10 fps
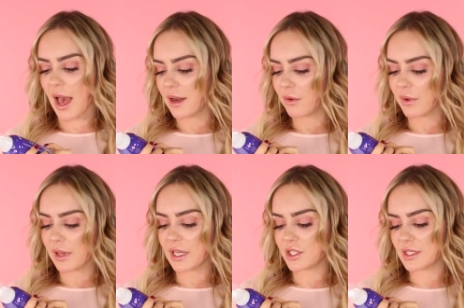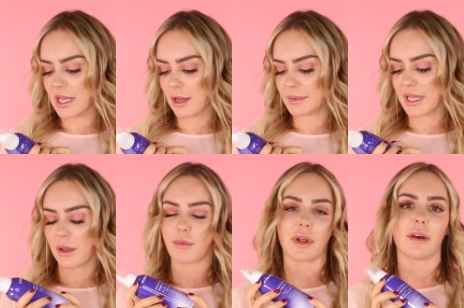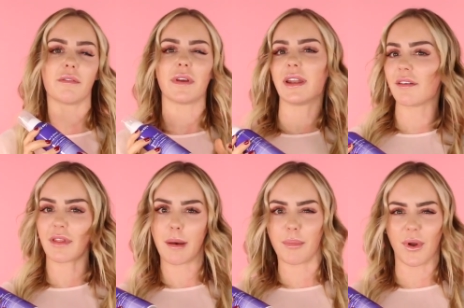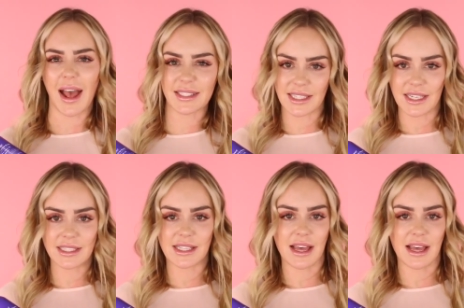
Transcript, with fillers: and it really just helps get rid of any of that brassiness